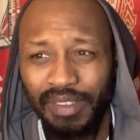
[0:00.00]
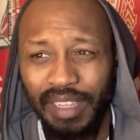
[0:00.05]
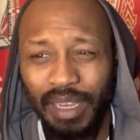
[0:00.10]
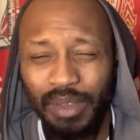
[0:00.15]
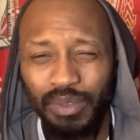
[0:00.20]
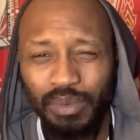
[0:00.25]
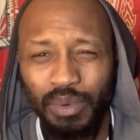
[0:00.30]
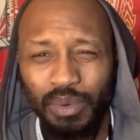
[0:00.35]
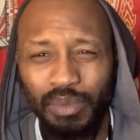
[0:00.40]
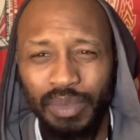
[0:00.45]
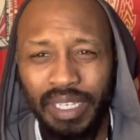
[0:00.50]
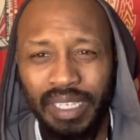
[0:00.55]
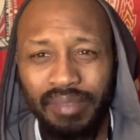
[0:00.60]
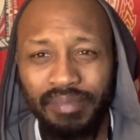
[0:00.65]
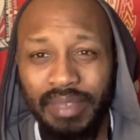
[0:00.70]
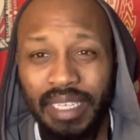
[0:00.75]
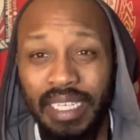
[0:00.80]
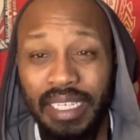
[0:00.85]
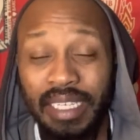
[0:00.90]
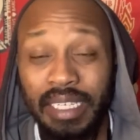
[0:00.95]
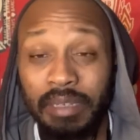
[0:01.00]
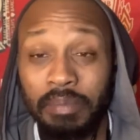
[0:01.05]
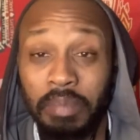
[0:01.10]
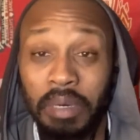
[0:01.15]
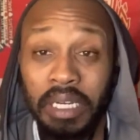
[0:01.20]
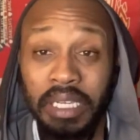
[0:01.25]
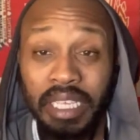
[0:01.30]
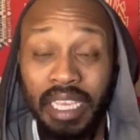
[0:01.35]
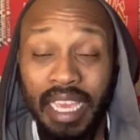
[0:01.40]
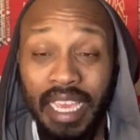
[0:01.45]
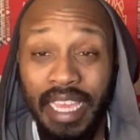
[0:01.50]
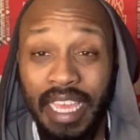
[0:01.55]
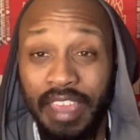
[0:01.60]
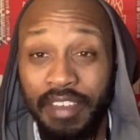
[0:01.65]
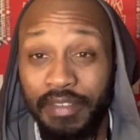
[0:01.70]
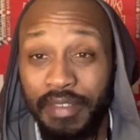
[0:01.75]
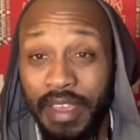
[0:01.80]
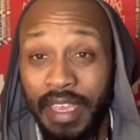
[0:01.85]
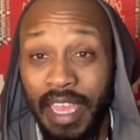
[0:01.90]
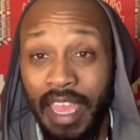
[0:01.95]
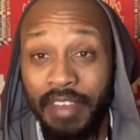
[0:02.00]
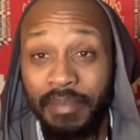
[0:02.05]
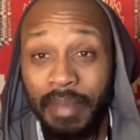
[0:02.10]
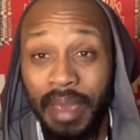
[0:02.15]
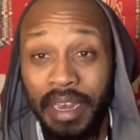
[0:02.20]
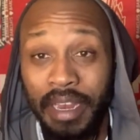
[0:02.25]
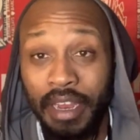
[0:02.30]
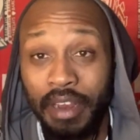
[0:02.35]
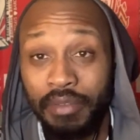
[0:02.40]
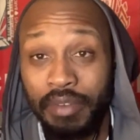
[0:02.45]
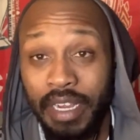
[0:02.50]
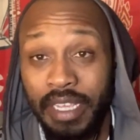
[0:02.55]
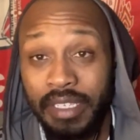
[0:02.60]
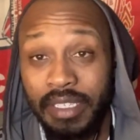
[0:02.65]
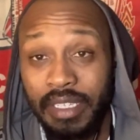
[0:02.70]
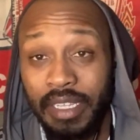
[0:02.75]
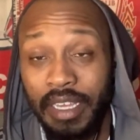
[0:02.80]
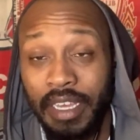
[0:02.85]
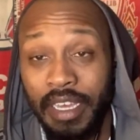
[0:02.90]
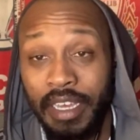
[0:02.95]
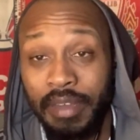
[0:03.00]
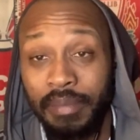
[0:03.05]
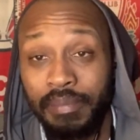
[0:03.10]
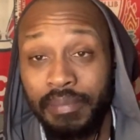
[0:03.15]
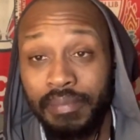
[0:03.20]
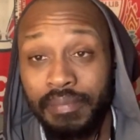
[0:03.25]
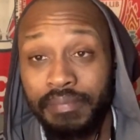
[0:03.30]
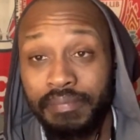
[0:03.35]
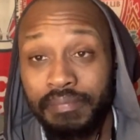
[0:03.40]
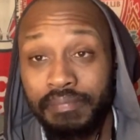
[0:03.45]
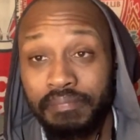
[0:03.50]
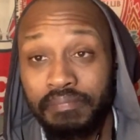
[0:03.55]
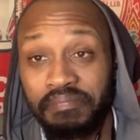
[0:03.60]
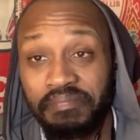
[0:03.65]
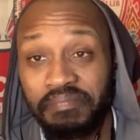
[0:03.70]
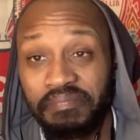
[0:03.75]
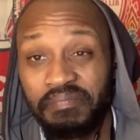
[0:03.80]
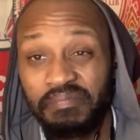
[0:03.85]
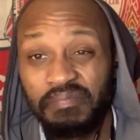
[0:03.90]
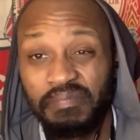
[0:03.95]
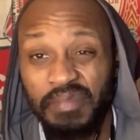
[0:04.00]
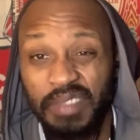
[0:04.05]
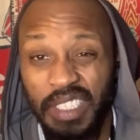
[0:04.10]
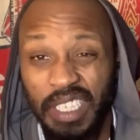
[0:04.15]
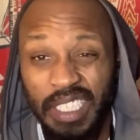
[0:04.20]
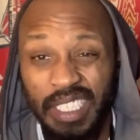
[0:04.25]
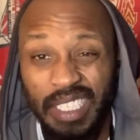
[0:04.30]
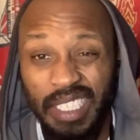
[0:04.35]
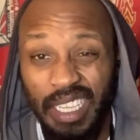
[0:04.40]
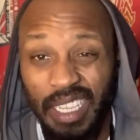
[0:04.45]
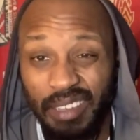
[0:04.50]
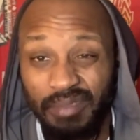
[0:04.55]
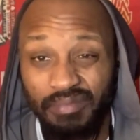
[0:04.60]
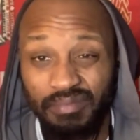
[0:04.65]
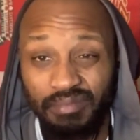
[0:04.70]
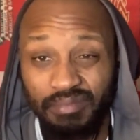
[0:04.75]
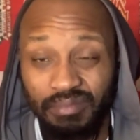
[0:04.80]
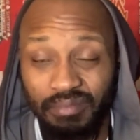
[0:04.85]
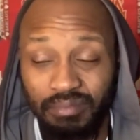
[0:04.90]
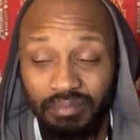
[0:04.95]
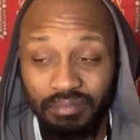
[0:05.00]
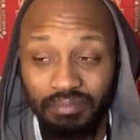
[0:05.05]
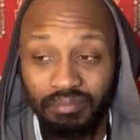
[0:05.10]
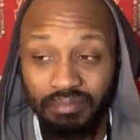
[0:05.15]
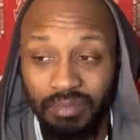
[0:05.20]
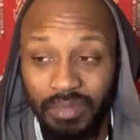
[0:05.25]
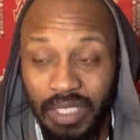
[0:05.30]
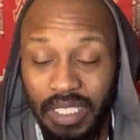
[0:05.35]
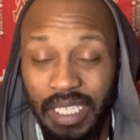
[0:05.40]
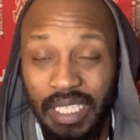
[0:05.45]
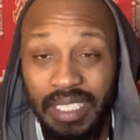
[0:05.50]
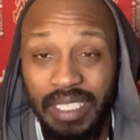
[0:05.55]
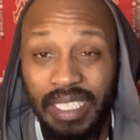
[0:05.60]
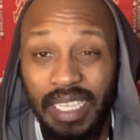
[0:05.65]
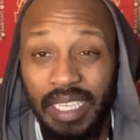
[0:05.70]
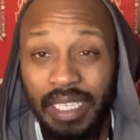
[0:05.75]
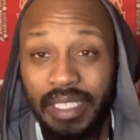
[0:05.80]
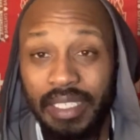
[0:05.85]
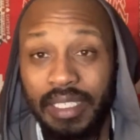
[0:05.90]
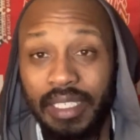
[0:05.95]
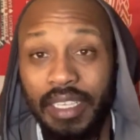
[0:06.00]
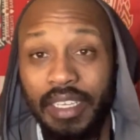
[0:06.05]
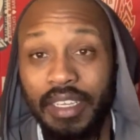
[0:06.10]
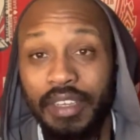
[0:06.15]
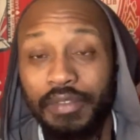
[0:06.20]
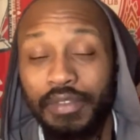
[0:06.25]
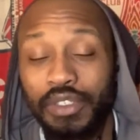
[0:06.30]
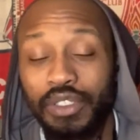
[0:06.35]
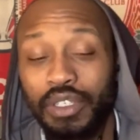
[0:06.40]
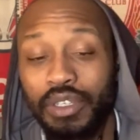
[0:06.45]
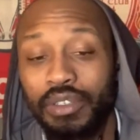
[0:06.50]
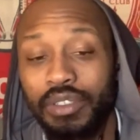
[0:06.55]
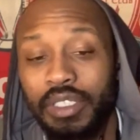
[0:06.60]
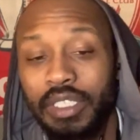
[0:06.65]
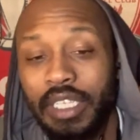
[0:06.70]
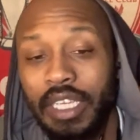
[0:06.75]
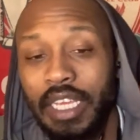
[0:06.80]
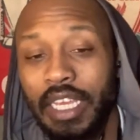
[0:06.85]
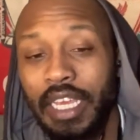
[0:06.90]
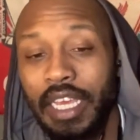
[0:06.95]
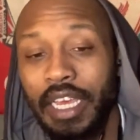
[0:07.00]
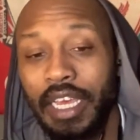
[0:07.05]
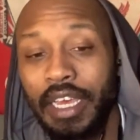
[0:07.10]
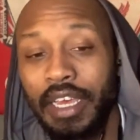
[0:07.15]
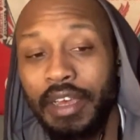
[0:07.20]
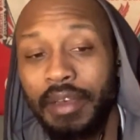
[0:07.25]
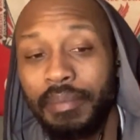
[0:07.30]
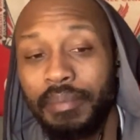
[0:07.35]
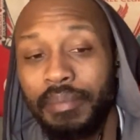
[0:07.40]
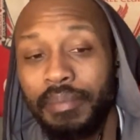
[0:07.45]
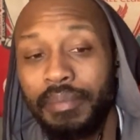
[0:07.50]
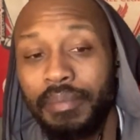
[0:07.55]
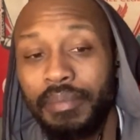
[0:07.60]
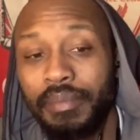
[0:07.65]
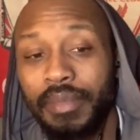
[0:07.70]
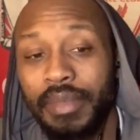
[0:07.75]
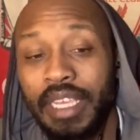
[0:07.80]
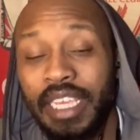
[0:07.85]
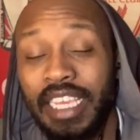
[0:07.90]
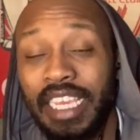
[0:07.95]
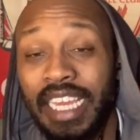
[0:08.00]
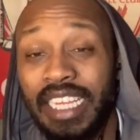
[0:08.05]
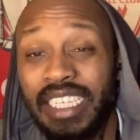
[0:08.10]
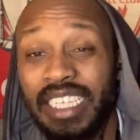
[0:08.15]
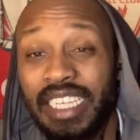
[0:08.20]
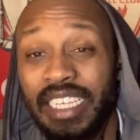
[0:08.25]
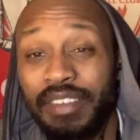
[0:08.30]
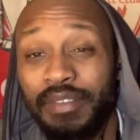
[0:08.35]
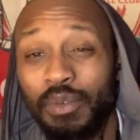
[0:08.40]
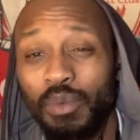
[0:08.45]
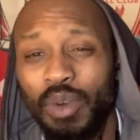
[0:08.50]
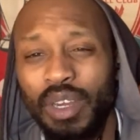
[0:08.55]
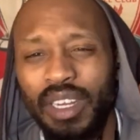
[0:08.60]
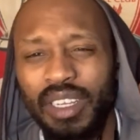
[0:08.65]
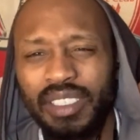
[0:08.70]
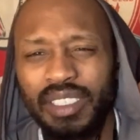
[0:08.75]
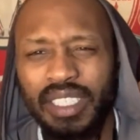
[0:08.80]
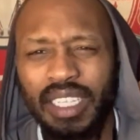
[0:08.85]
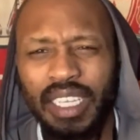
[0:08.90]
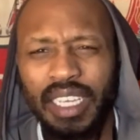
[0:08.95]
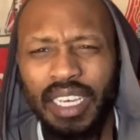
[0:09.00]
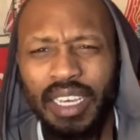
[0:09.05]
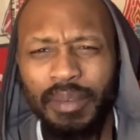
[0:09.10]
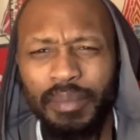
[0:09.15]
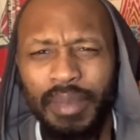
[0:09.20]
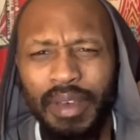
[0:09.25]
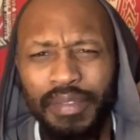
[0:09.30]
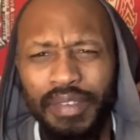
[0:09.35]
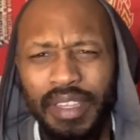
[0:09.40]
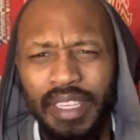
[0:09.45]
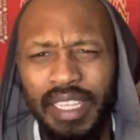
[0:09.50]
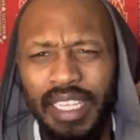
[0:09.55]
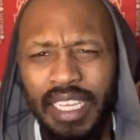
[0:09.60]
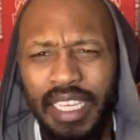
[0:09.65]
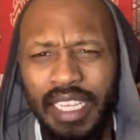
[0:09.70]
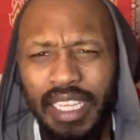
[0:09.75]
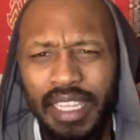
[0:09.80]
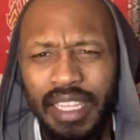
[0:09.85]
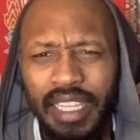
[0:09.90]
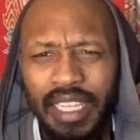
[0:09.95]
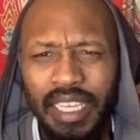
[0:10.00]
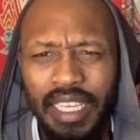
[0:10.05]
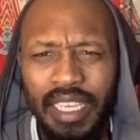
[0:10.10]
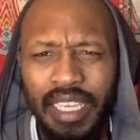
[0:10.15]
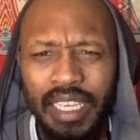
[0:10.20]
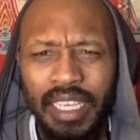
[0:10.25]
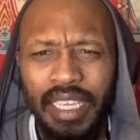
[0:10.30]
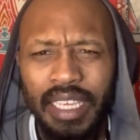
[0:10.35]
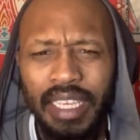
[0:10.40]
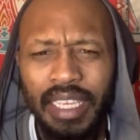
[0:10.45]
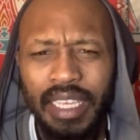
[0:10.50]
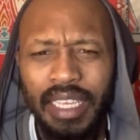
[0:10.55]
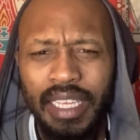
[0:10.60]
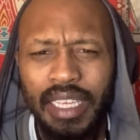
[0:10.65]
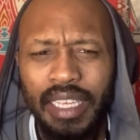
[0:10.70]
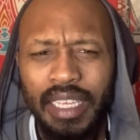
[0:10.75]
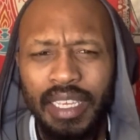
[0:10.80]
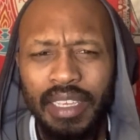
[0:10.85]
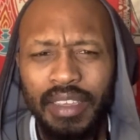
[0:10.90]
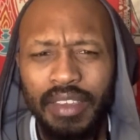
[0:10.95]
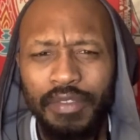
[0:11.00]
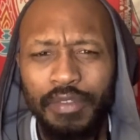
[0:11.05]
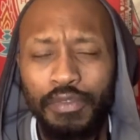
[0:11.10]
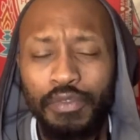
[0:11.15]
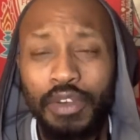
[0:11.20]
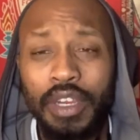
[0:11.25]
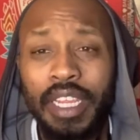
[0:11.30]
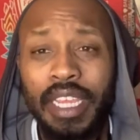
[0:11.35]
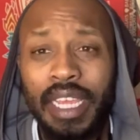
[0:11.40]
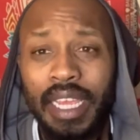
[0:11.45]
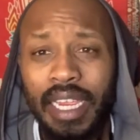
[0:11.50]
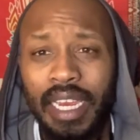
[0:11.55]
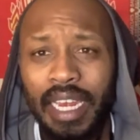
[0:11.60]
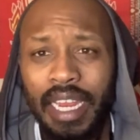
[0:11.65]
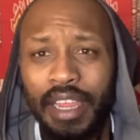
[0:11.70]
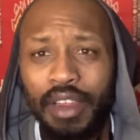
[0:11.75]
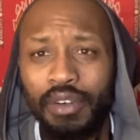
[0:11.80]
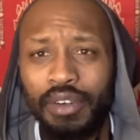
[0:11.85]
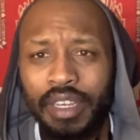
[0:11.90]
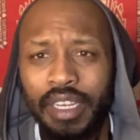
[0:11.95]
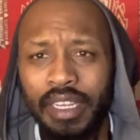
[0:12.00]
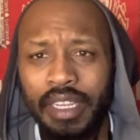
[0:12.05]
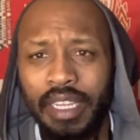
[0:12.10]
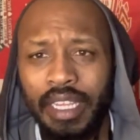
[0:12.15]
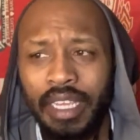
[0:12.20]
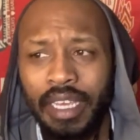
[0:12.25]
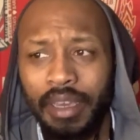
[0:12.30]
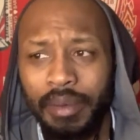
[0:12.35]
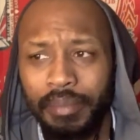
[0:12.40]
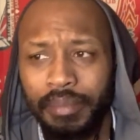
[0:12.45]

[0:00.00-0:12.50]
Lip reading: was what we needed. But yeah, it gave Mane a rest. So I'd say 6 for Jones. He actually even won us the I think the free kick later on in the